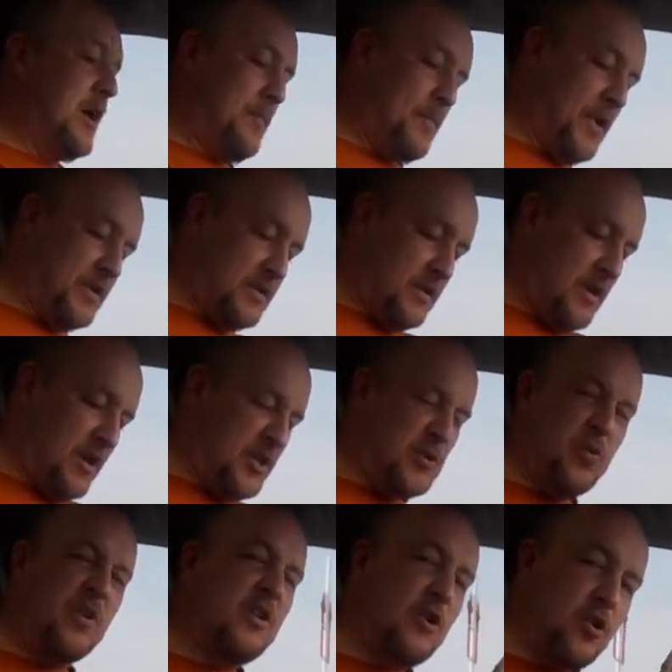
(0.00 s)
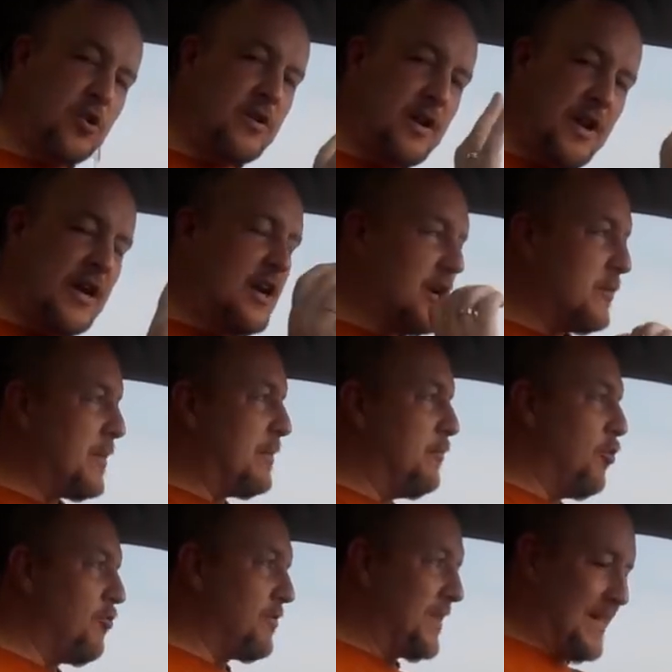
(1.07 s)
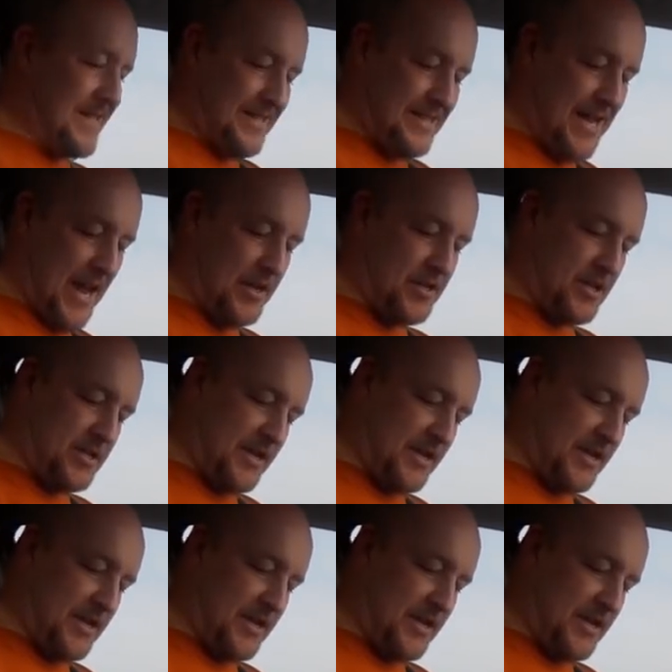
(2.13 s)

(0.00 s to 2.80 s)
but I just want to look a little bit more at these gadgets.